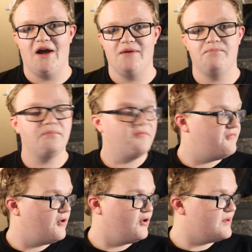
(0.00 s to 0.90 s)
I
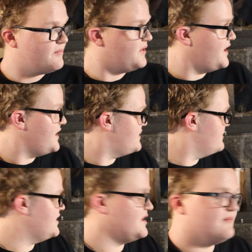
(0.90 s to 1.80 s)
fully plan
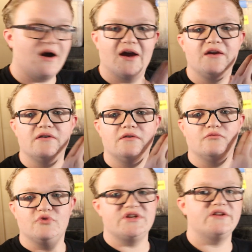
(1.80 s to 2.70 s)
on getting my
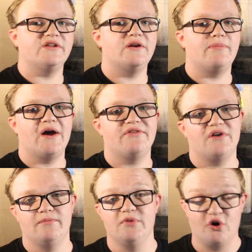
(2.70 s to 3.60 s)
reticulated python,